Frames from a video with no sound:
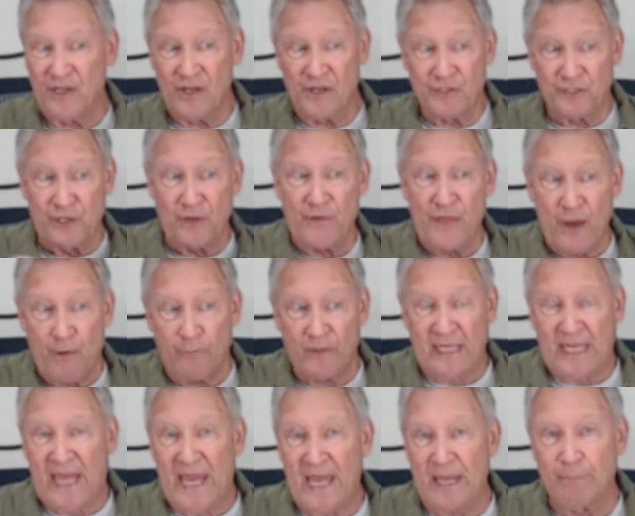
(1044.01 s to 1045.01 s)
so that we
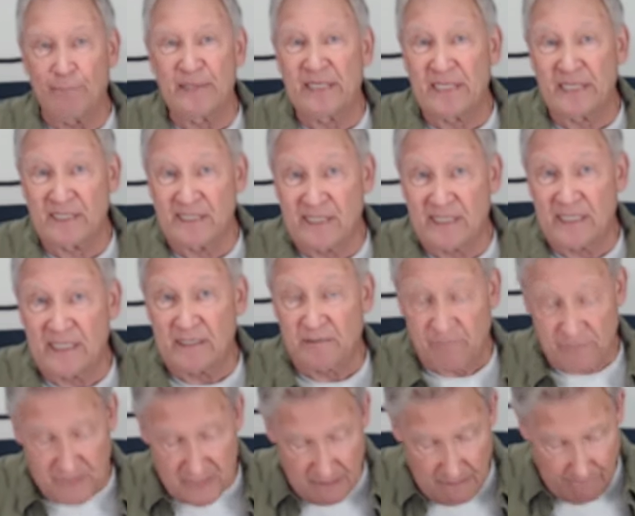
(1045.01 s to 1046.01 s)
can't be
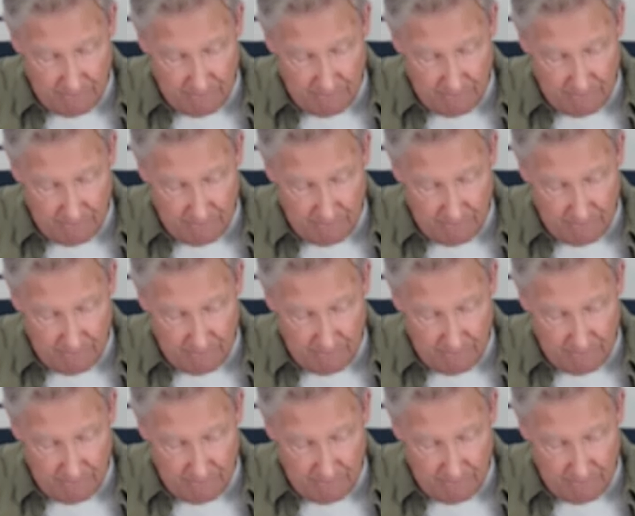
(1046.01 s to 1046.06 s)
deceived?